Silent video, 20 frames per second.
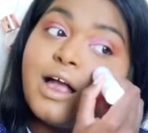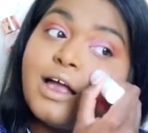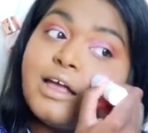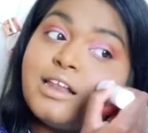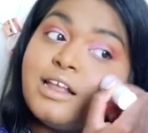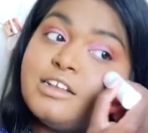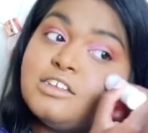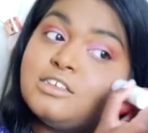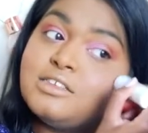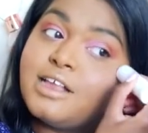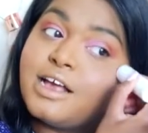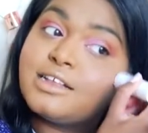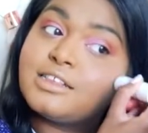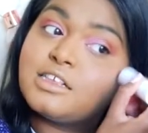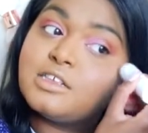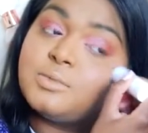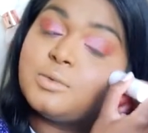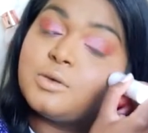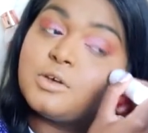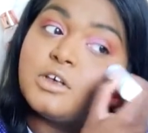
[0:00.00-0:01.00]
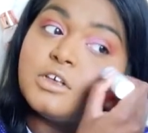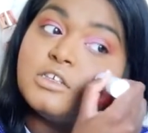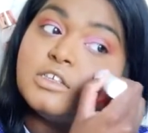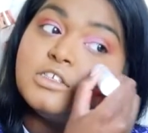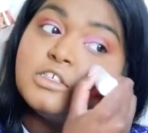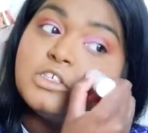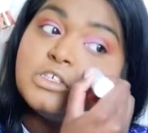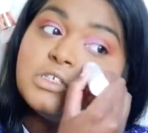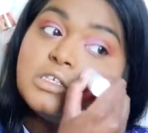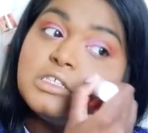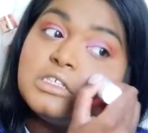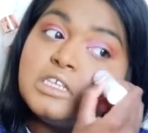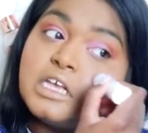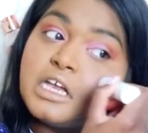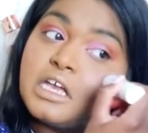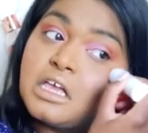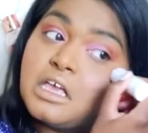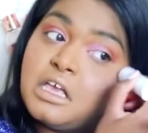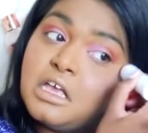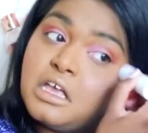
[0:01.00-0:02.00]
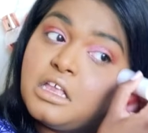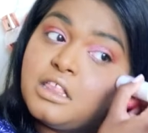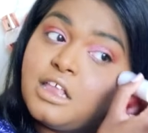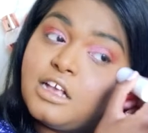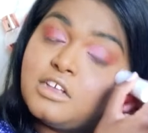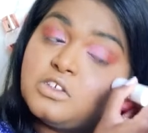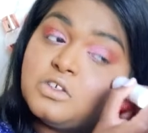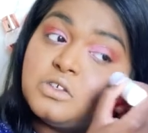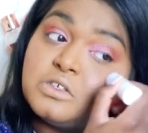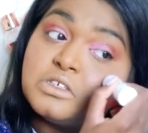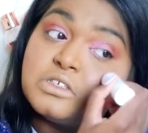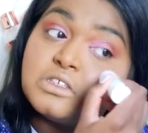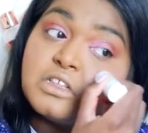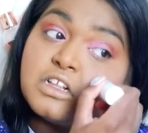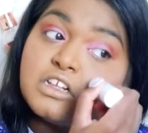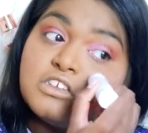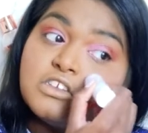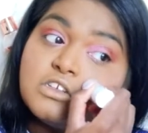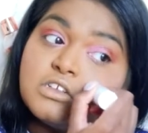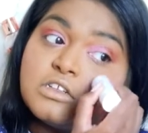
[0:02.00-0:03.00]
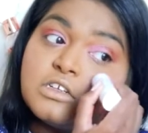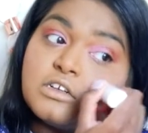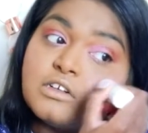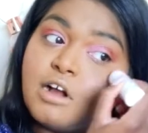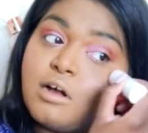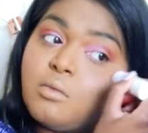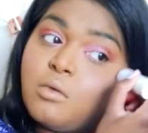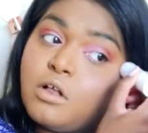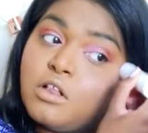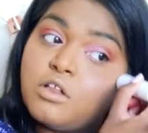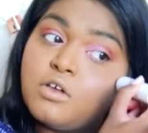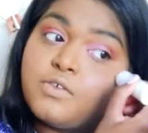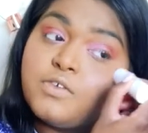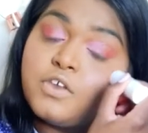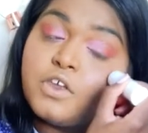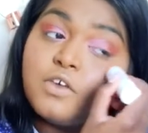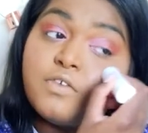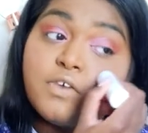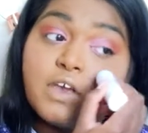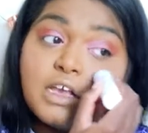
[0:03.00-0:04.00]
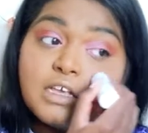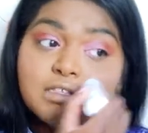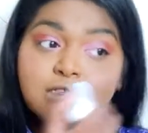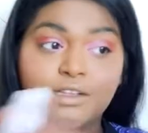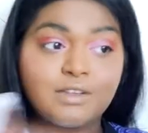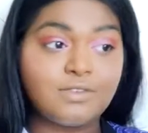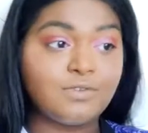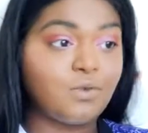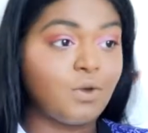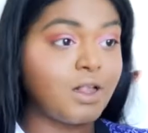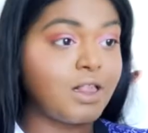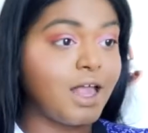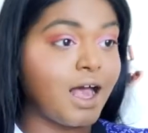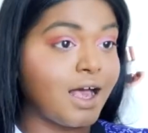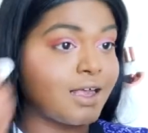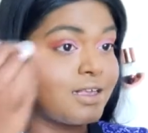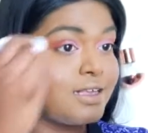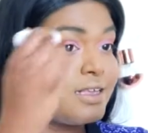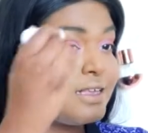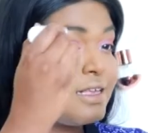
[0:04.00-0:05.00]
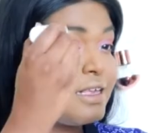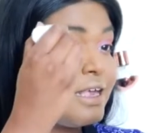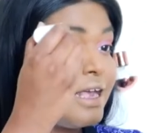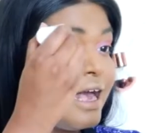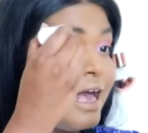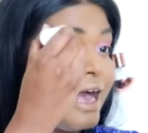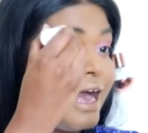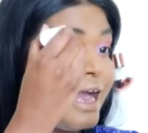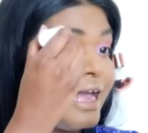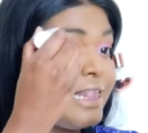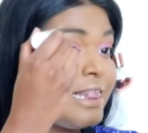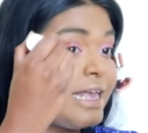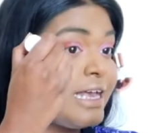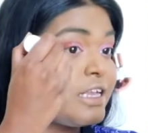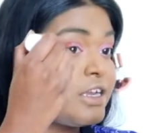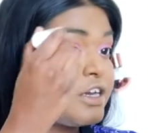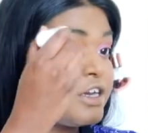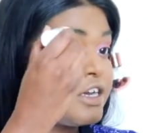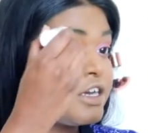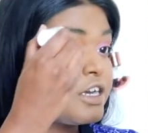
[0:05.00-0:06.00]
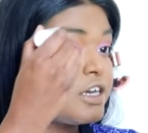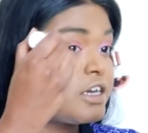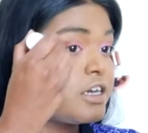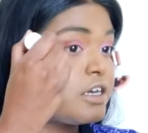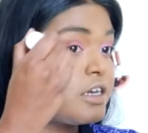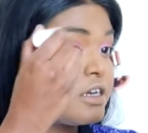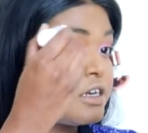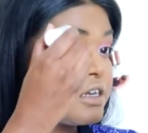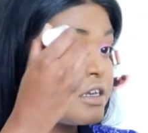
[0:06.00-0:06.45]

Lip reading: And I just like this because it's just a stick that you just literally rub all over your face and voila, highlighter.